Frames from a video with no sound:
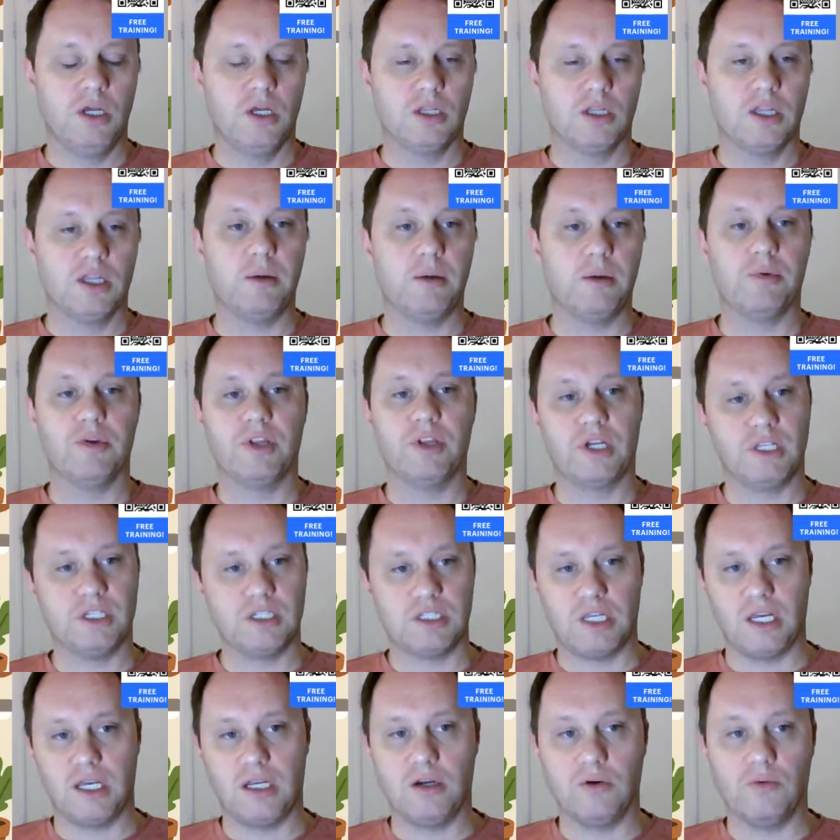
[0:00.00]
Label the
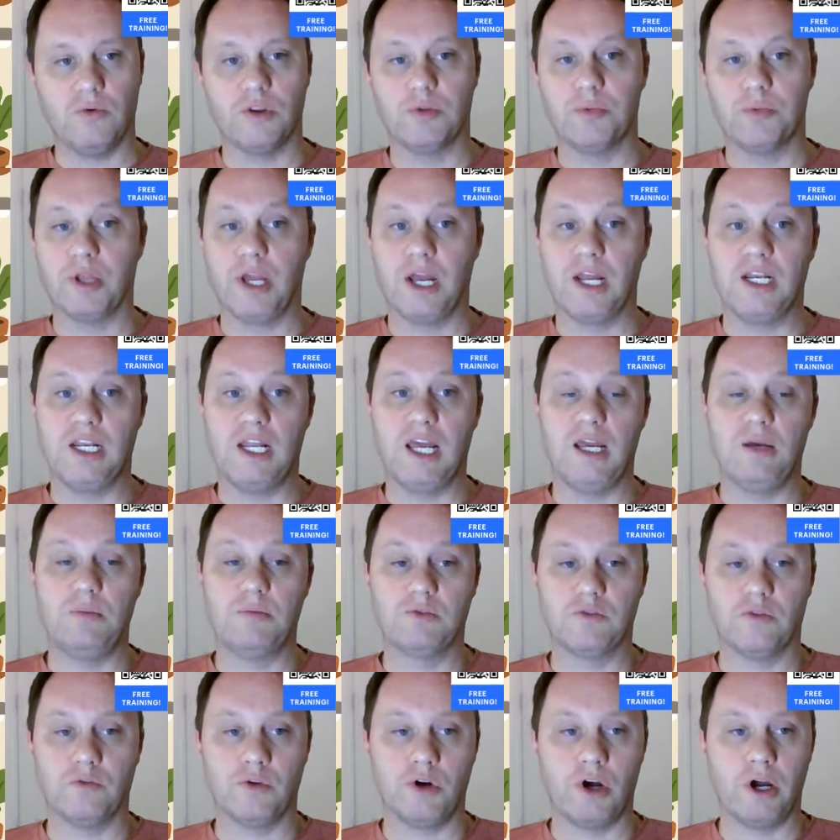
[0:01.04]
container with plant names,
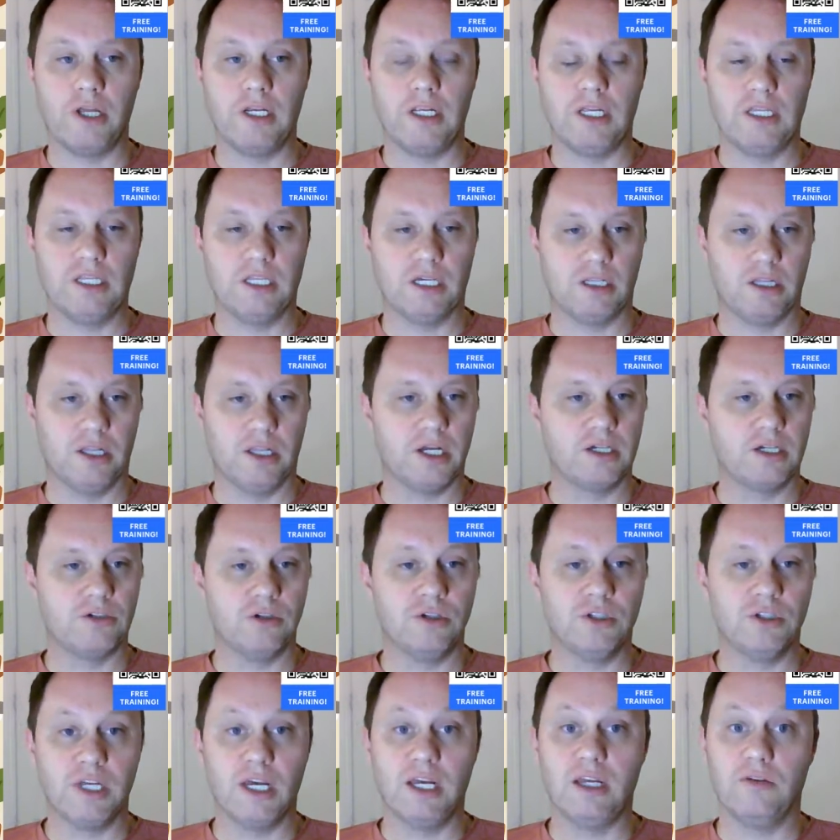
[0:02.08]
variety, and the
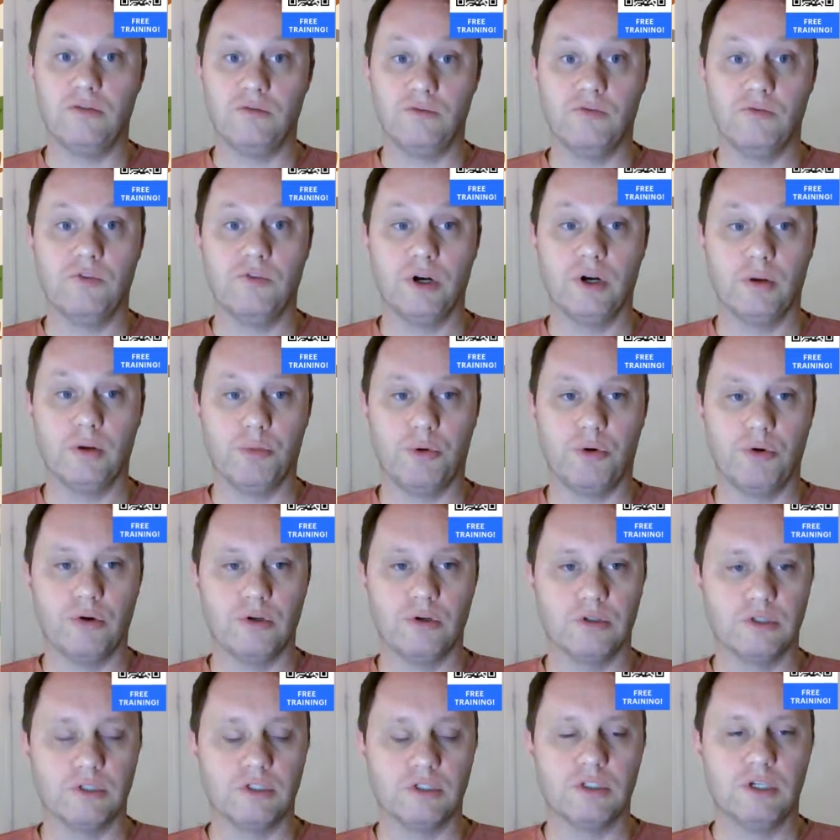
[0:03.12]
collection date. Very
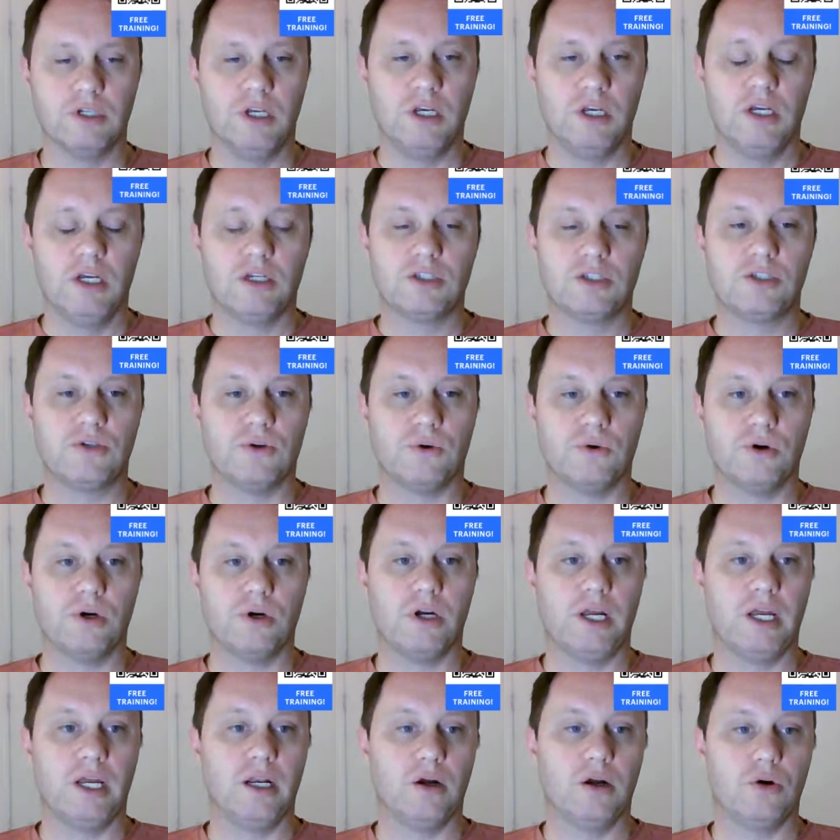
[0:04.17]
important. Store
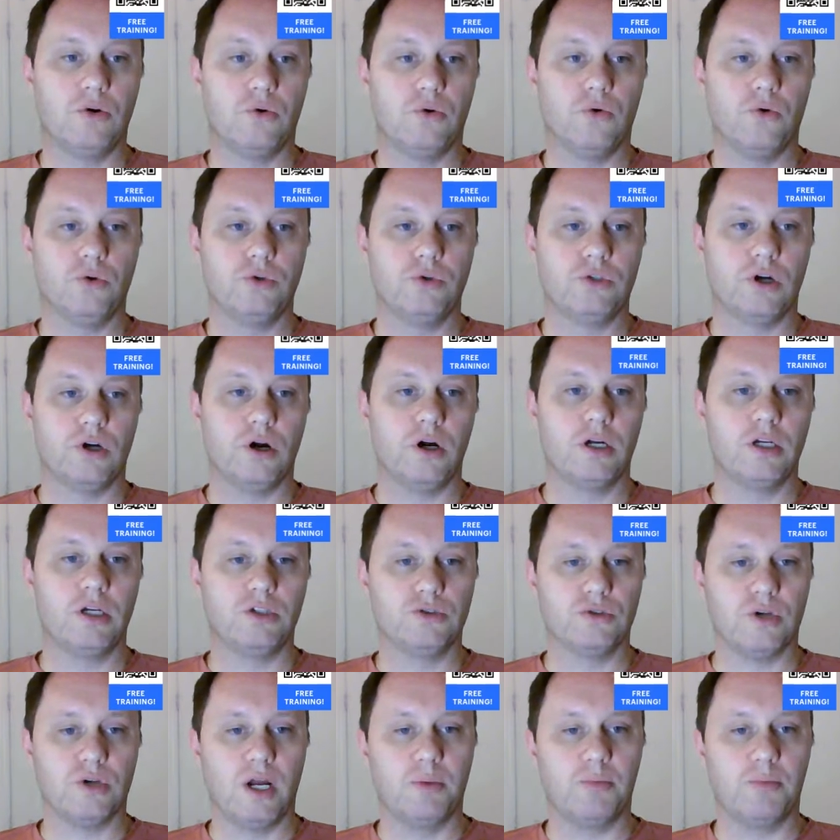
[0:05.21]
in a cool, dark, and
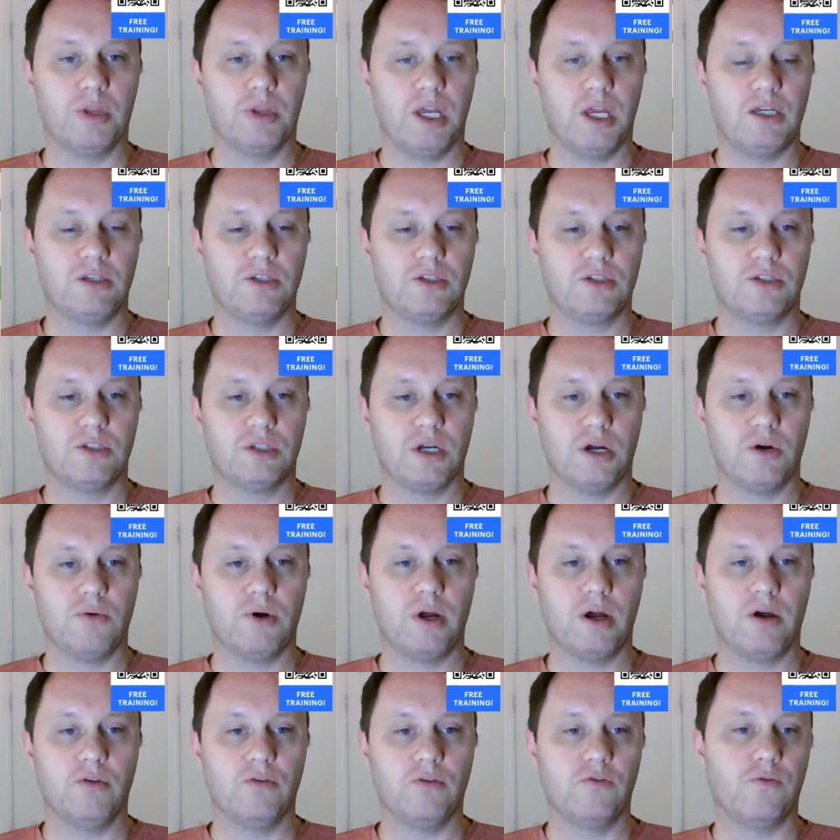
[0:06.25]
dry place.
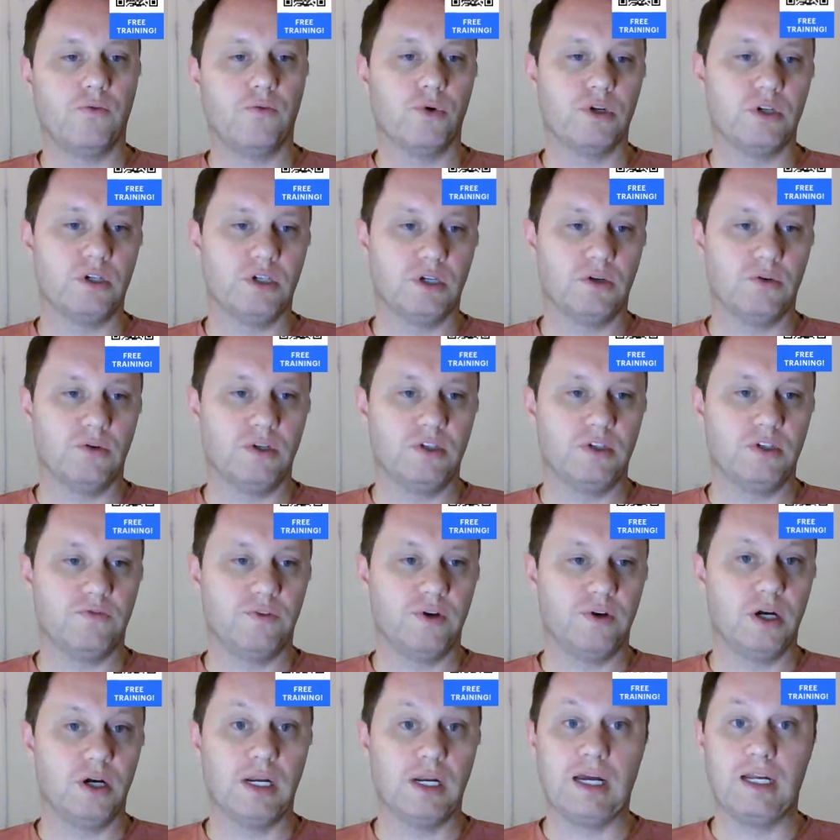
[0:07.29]
Around 40 degrees
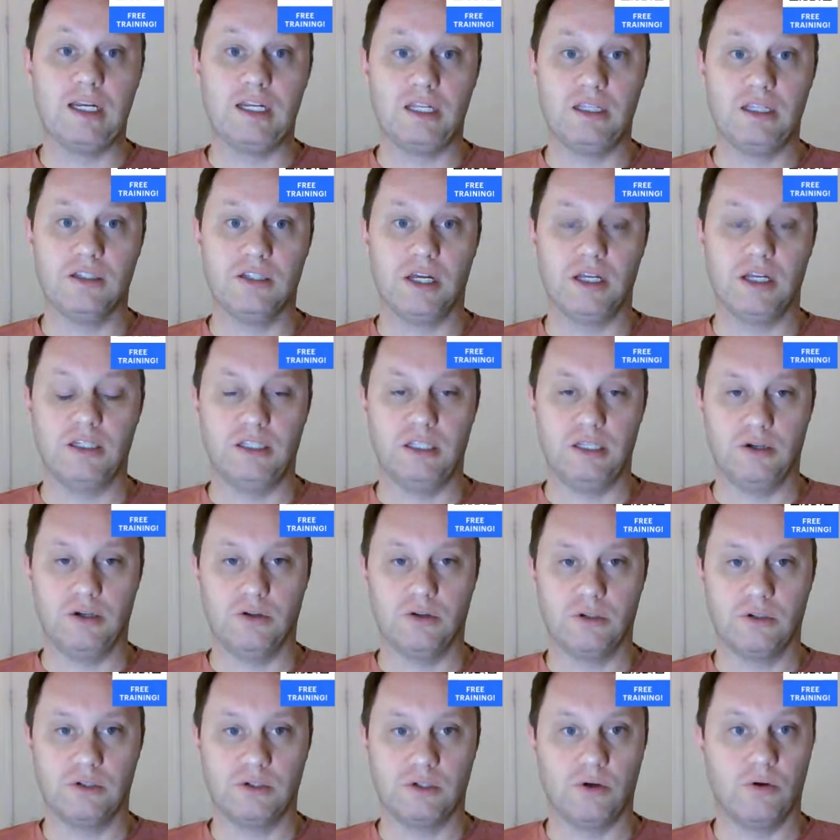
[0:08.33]
Fahrenheit is
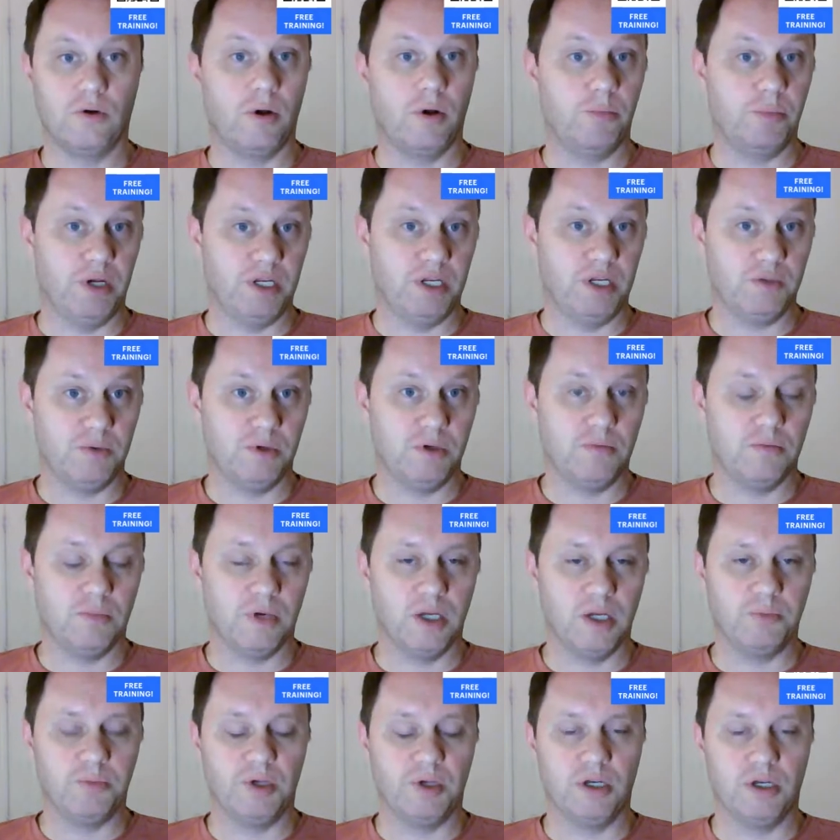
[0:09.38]
ideal, so a basement
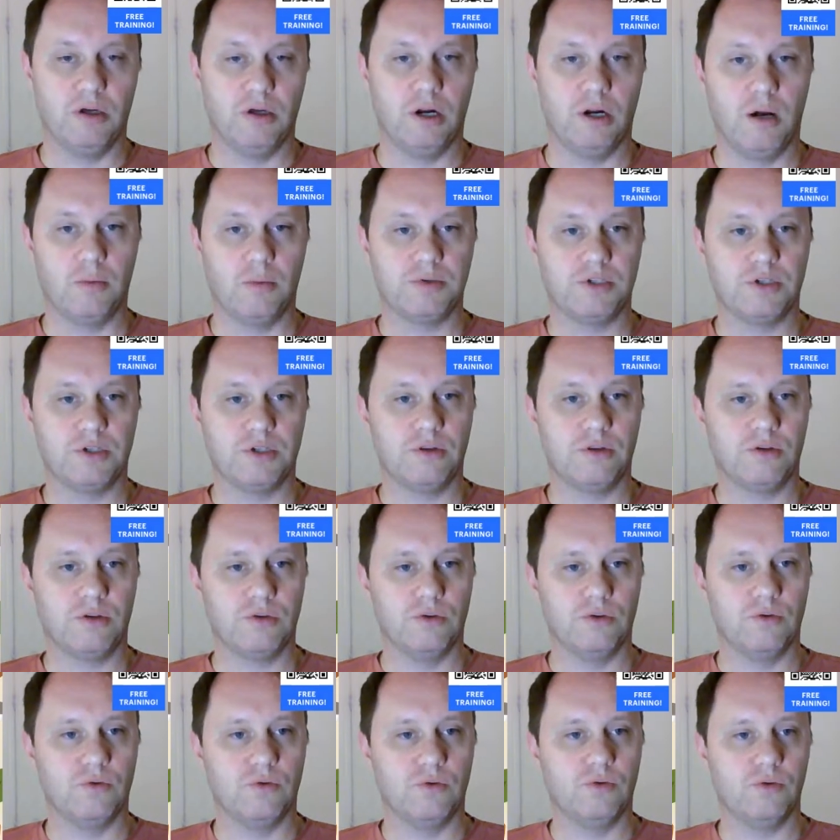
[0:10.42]
might be a good option
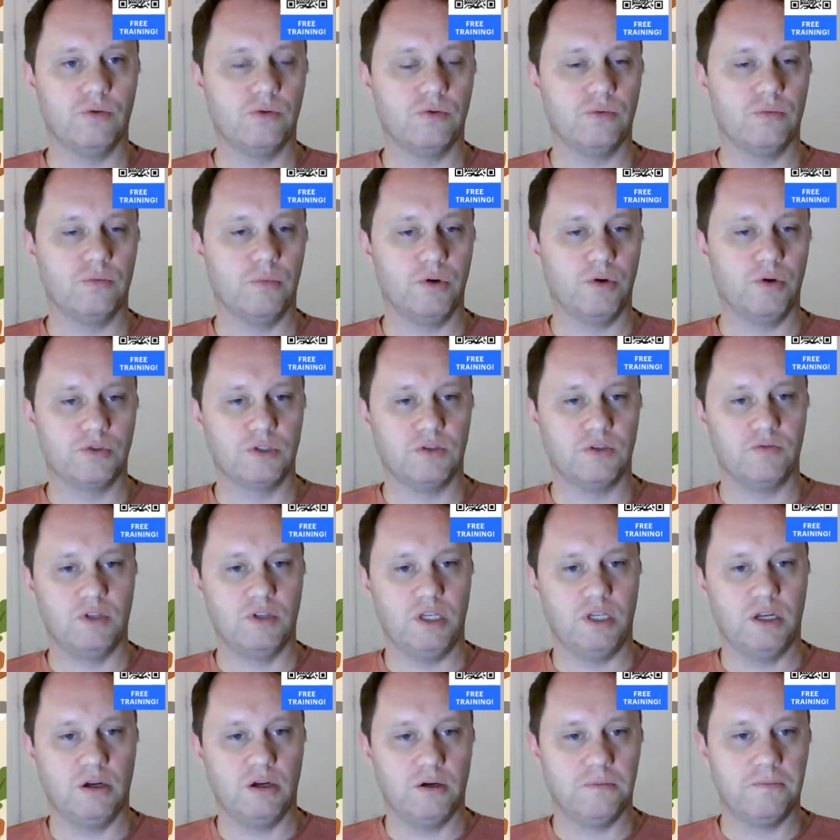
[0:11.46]
through most of the
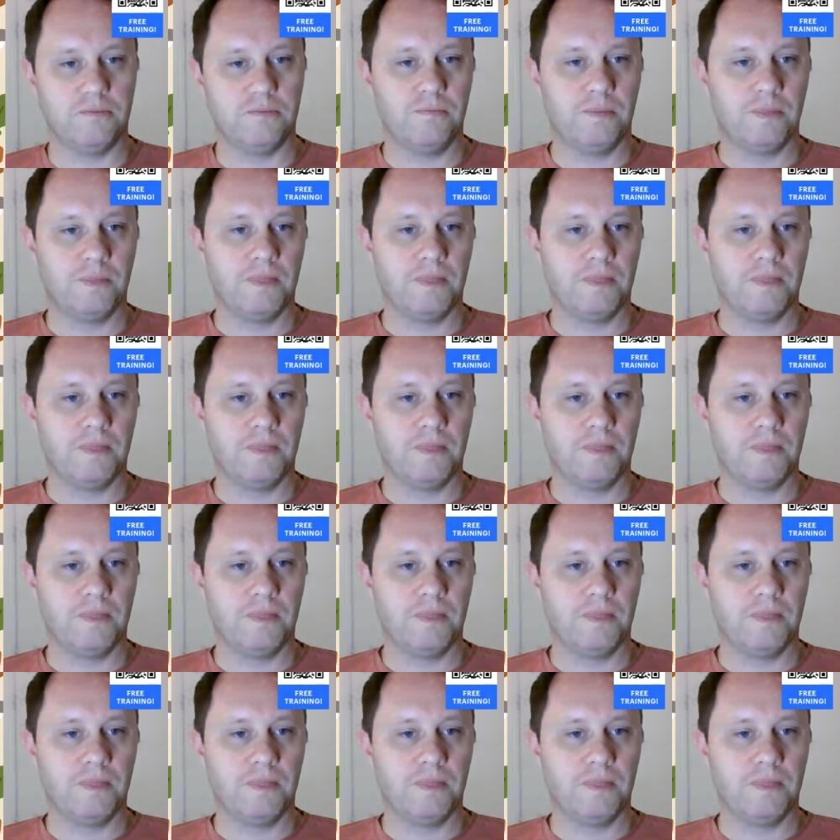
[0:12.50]
year.